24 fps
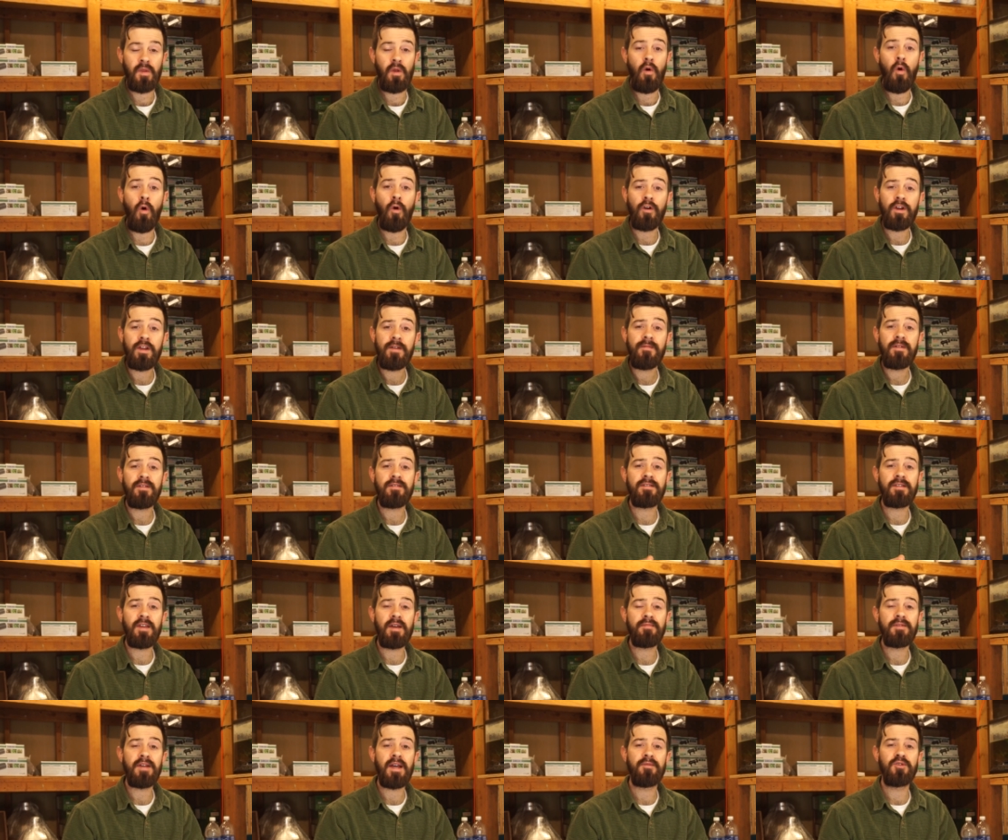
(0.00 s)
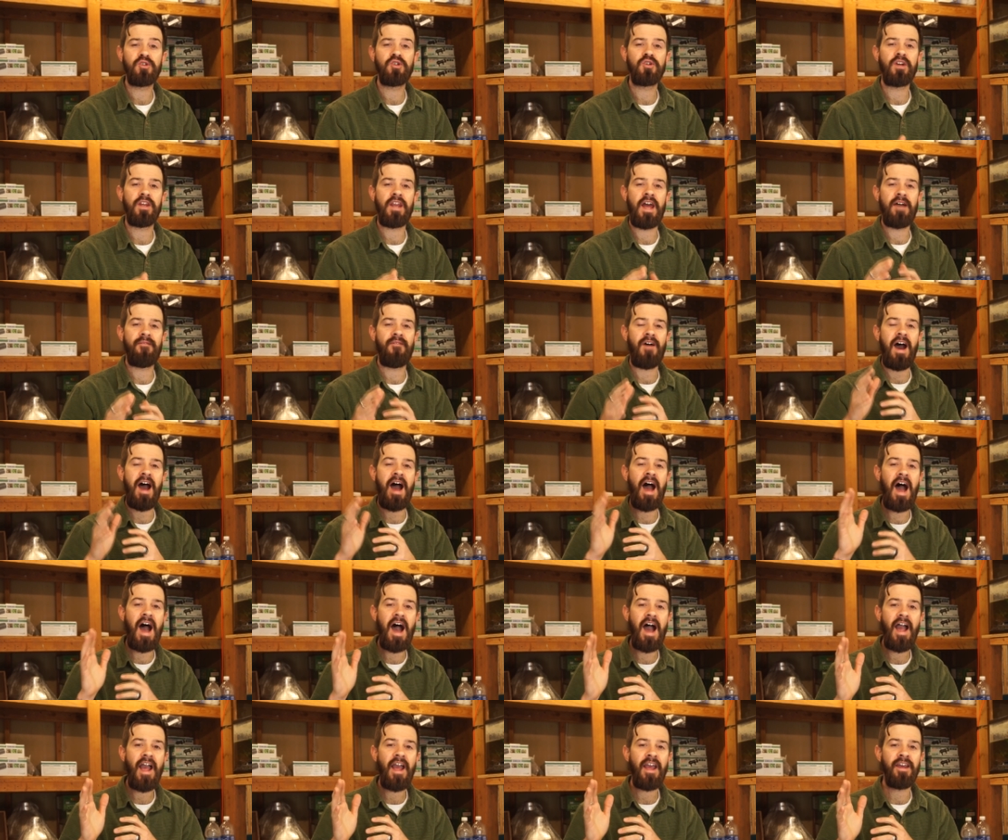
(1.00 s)
or even sometimes you can have a
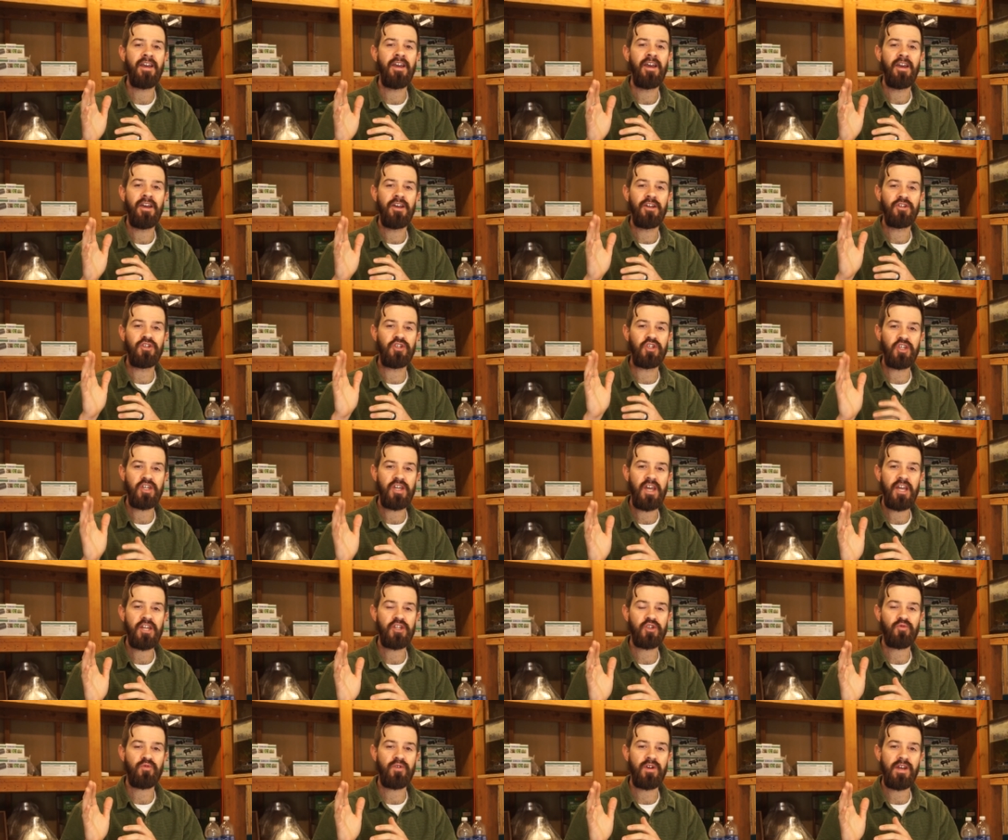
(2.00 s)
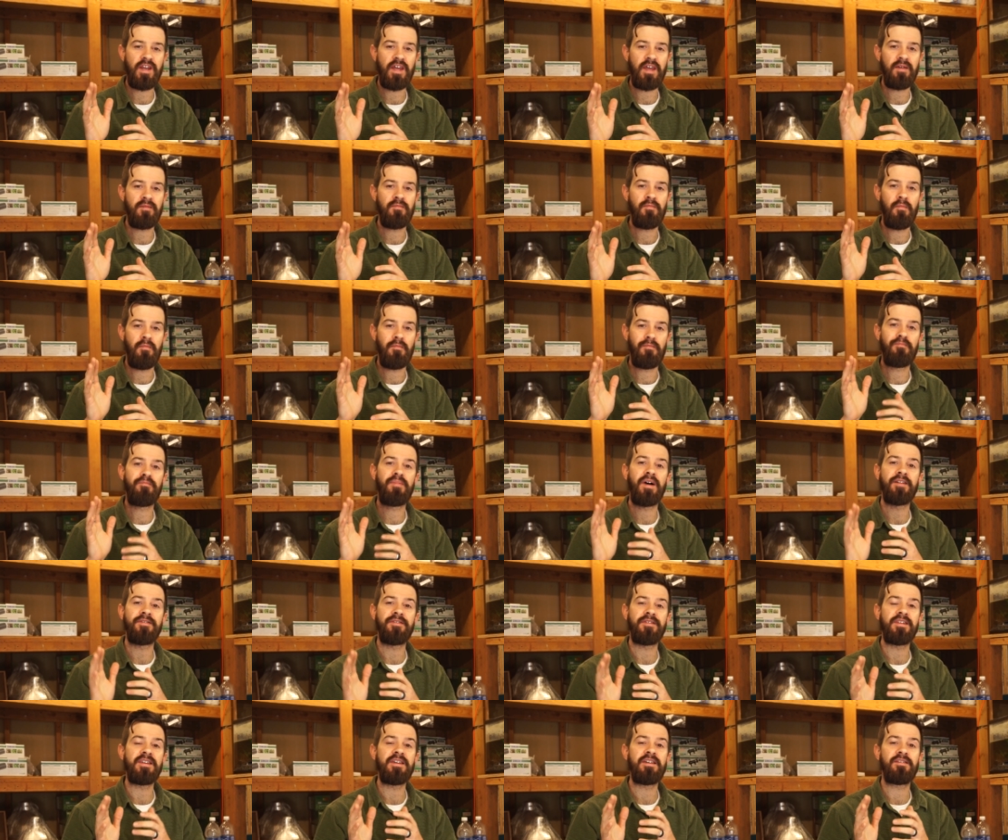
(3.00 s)
high GH reading,
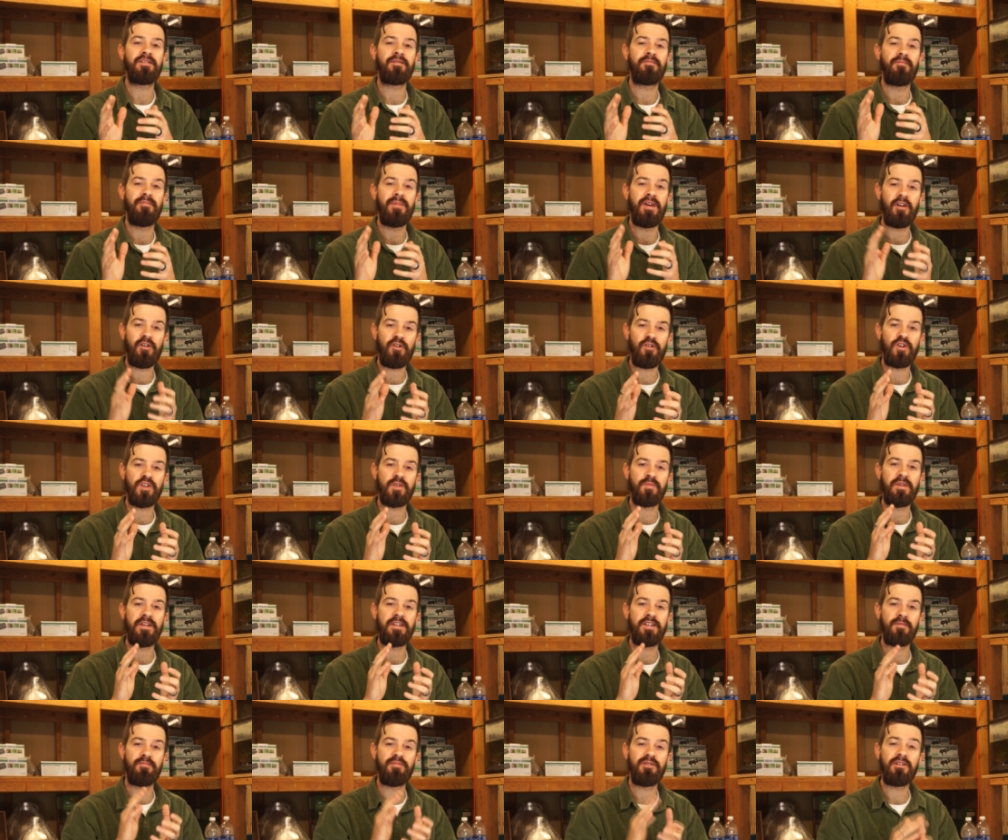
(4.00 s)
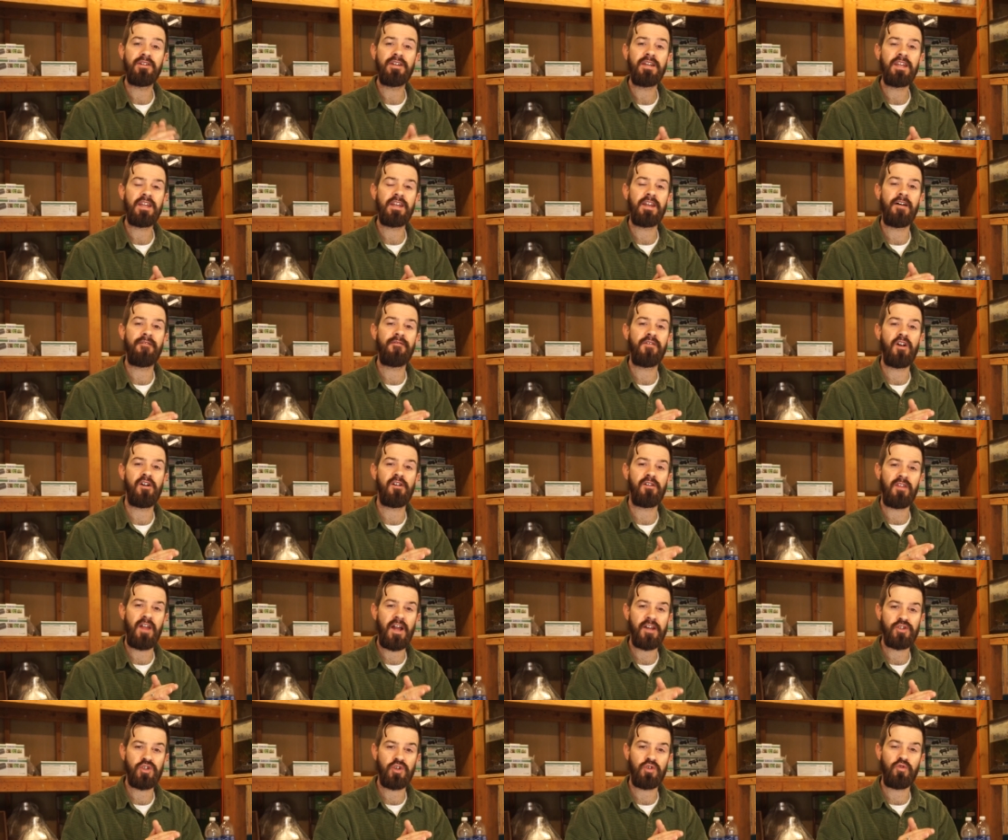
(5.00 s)
but these minerals be depleted of their
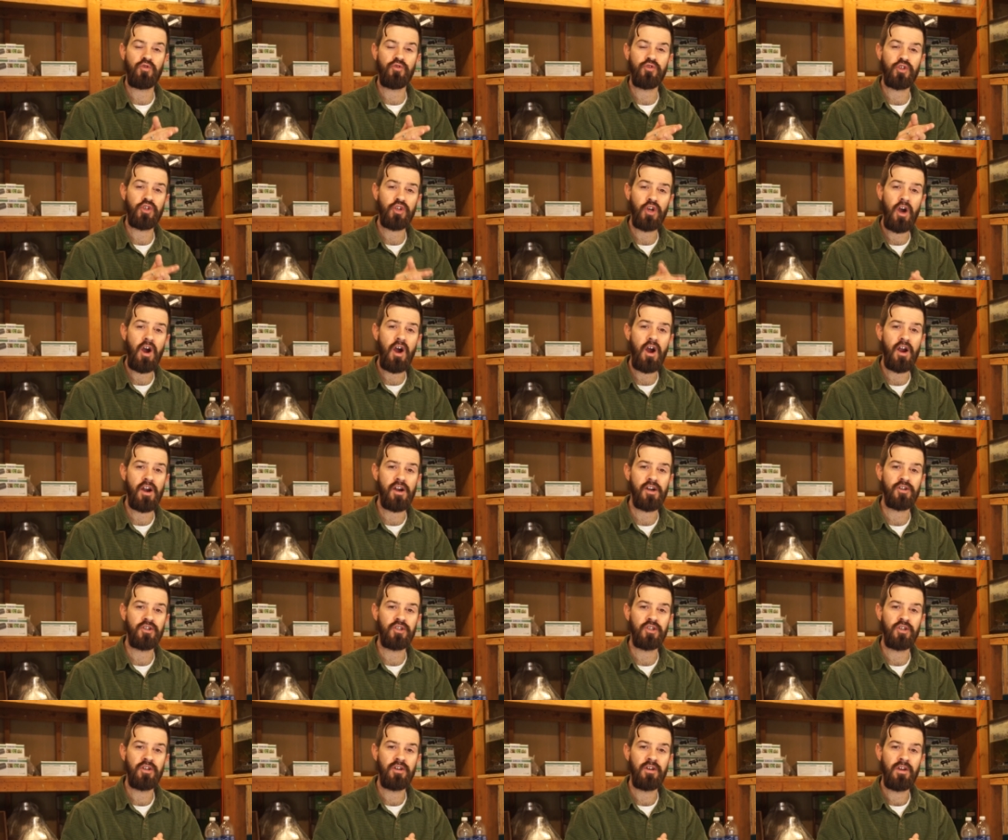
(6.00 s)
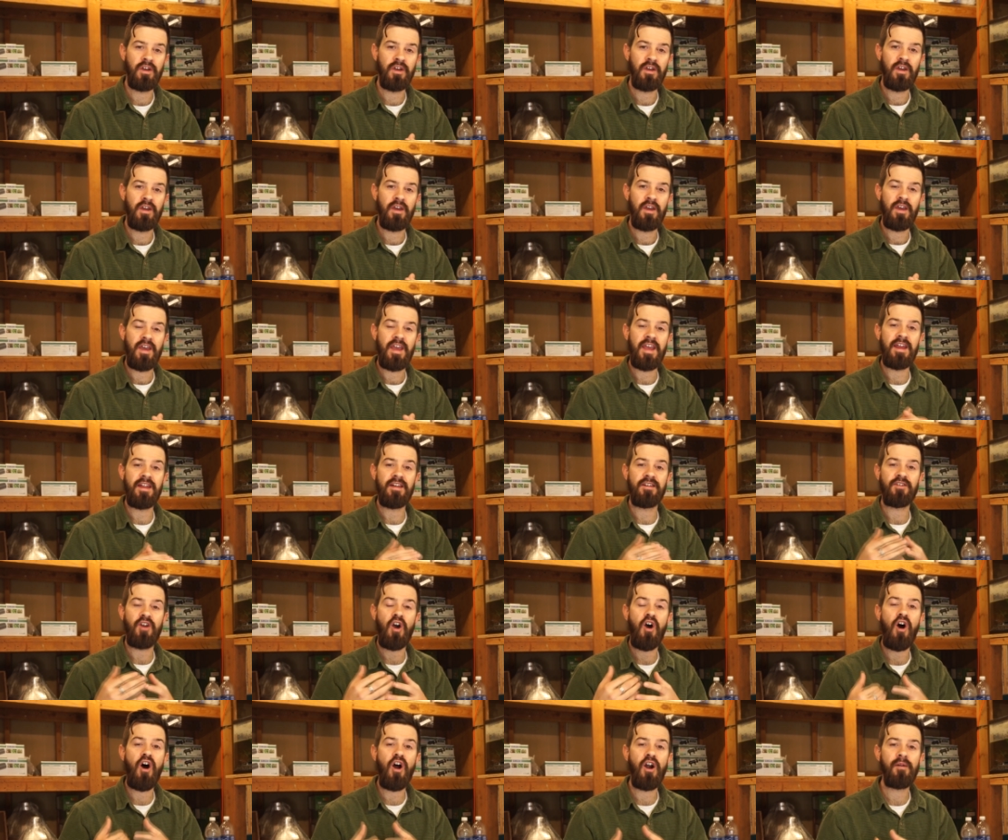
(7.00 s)
electrical charge, it is
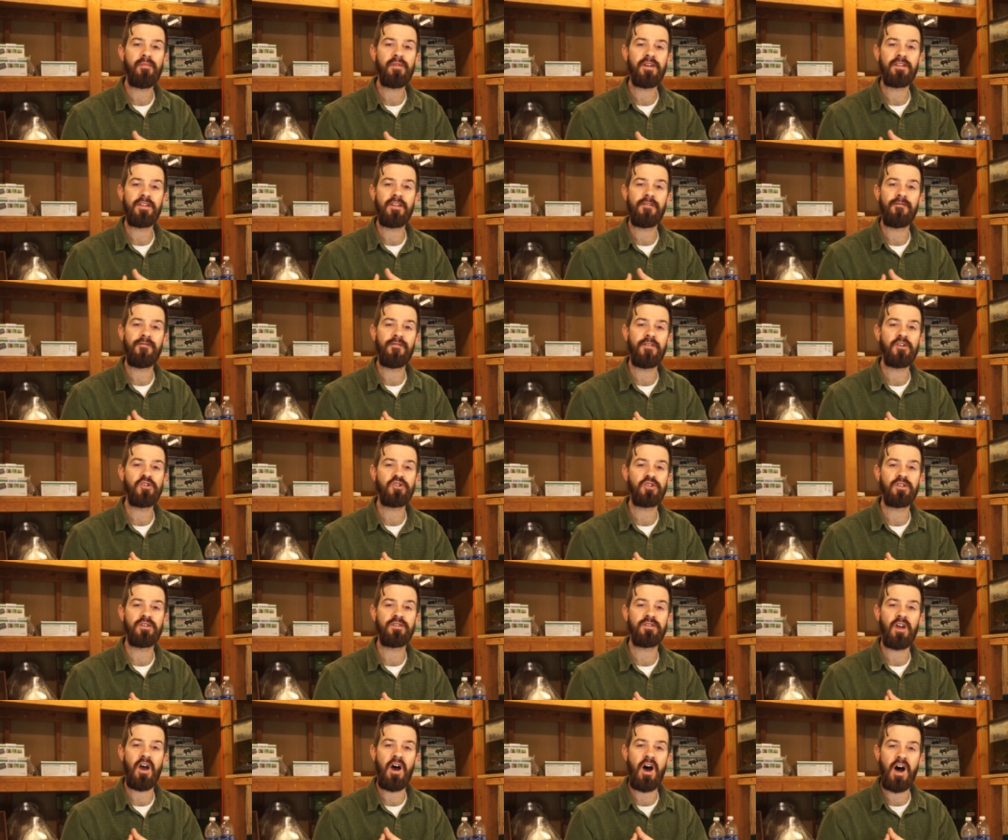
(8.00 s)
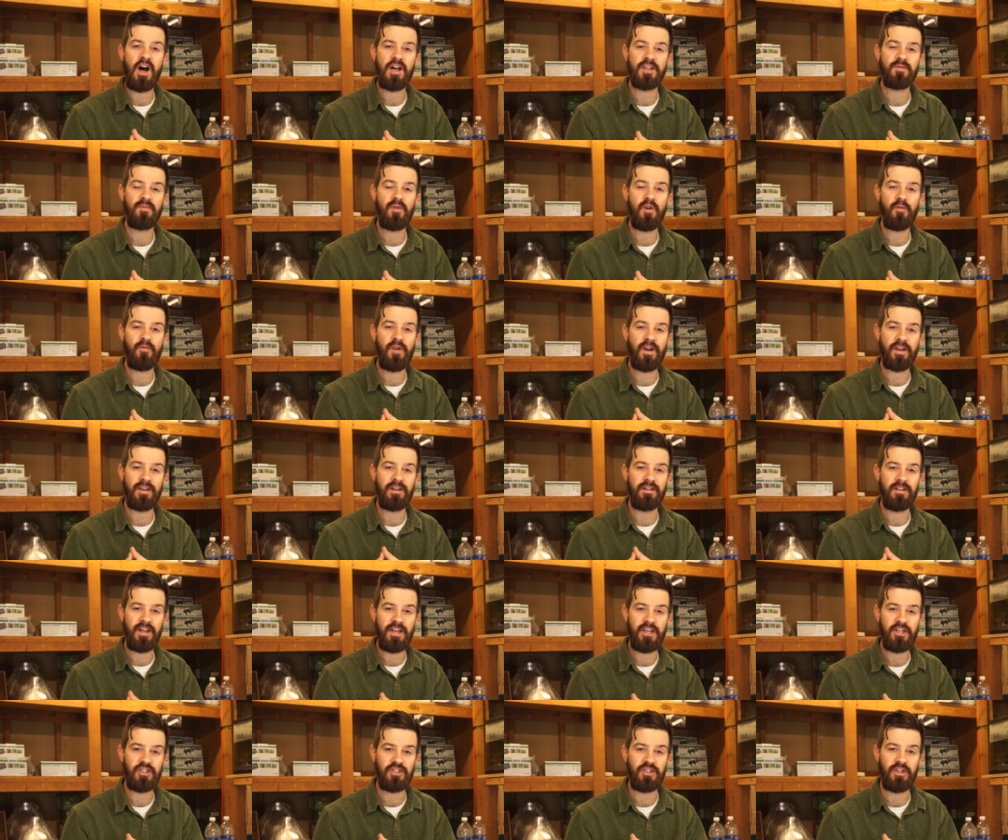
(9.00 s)
harming the fish's
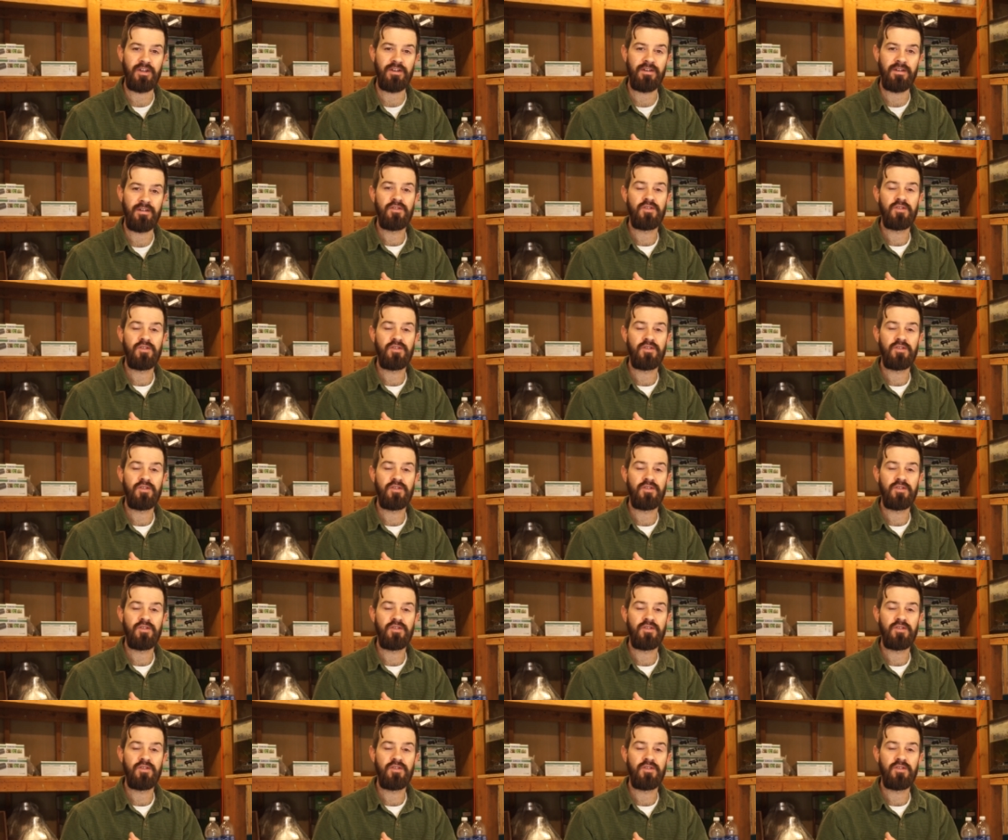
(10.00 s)
osmoregulation.